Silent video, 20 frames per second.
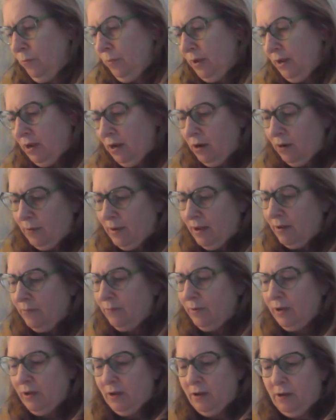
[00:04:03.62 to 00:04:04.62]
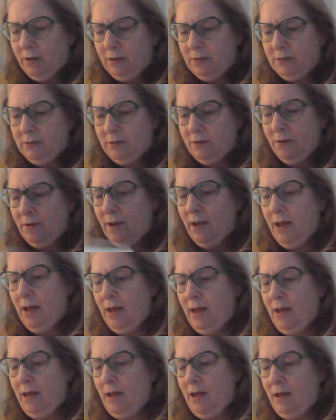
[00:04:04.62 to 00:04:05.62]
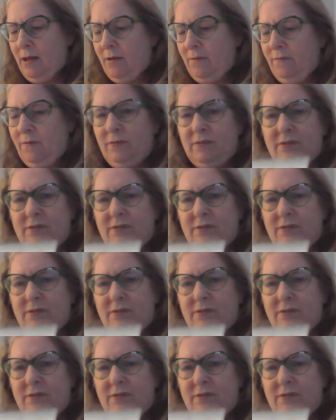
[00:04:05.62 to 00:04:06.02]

We oh, and we also have